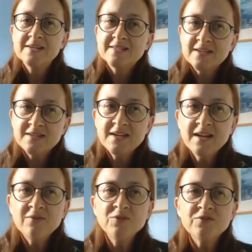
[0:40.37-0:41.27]

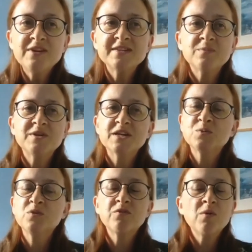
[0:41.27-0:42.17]
Studying Level 3
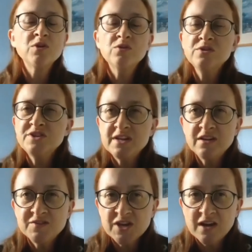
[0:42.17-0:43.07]
subjects will throw a good
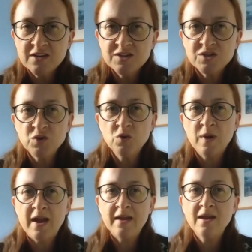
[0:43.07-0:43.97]
deal of challenge your
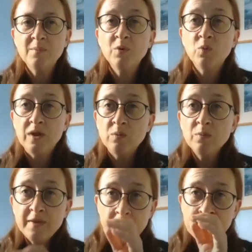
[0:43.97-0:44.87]
way, but we
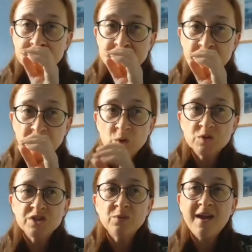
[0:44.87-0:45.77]
will be there to
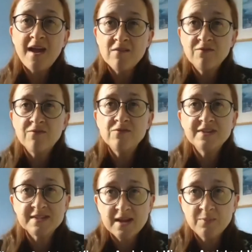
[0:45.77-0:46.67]
support you every
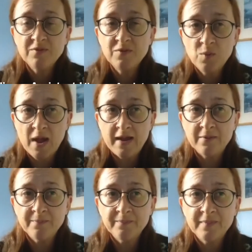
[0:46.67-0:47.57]
step of the way.